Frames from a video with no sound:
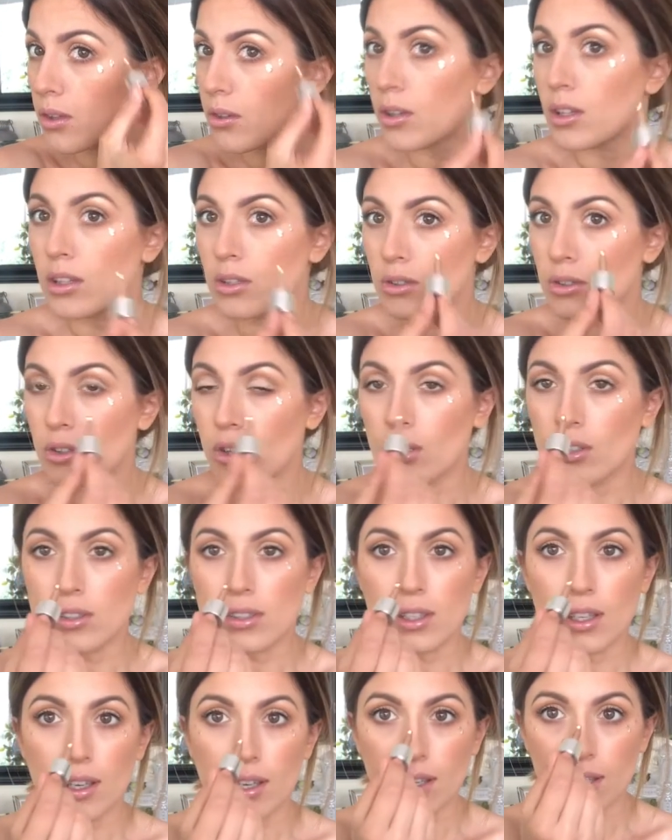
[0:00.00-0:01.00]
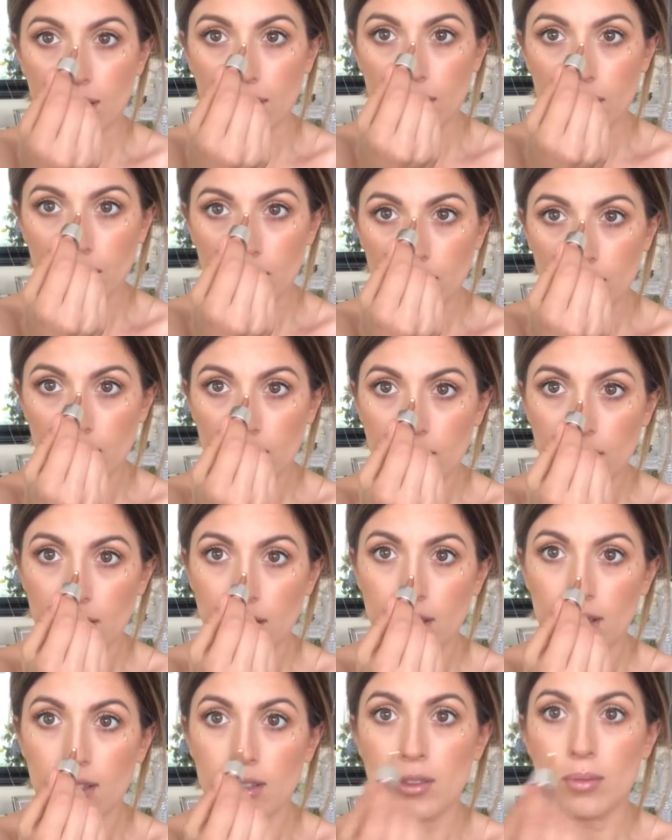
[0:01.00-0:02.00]
3 little dots there
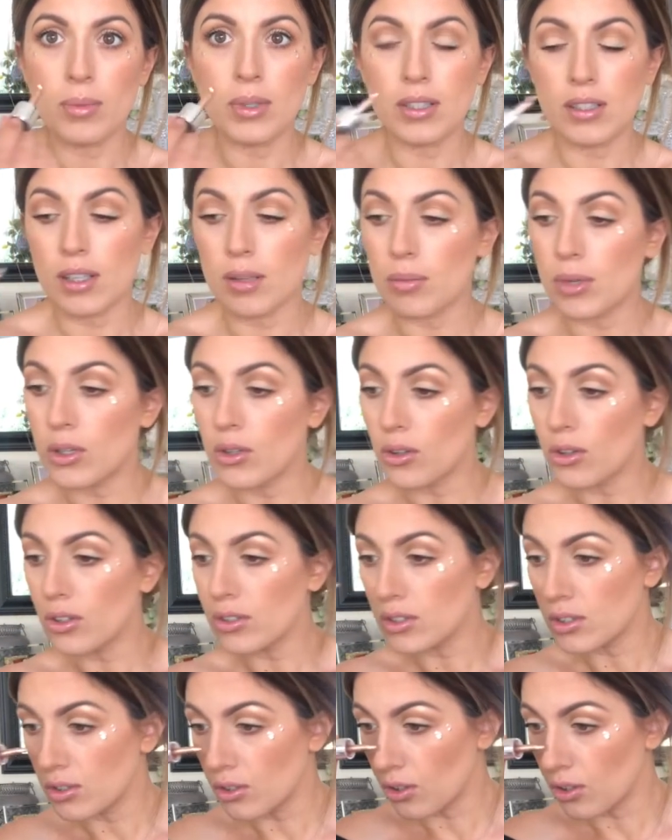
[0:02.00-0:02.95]
and a little bit down my nose.